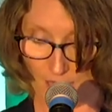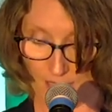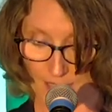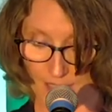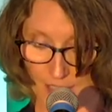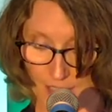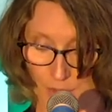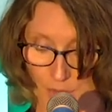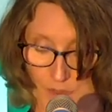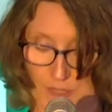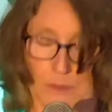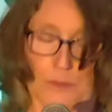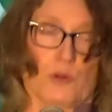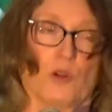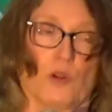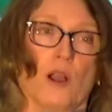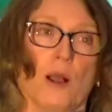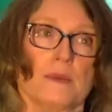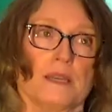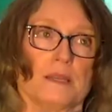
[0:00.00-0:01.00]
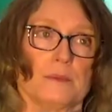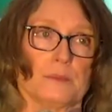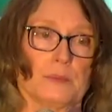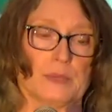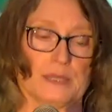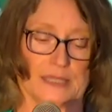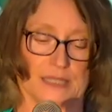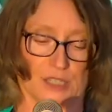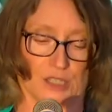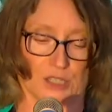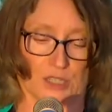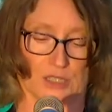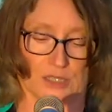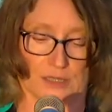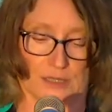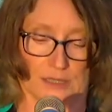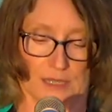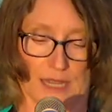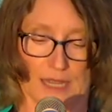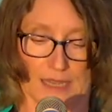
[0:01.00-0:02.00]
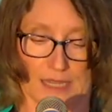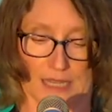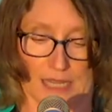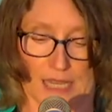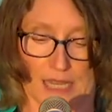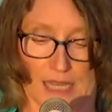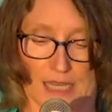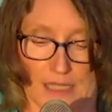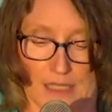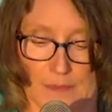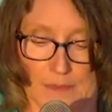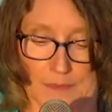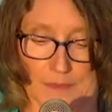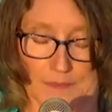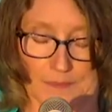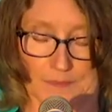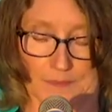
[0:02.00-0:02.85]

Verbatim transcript: assumes a prominent position in the kingdom.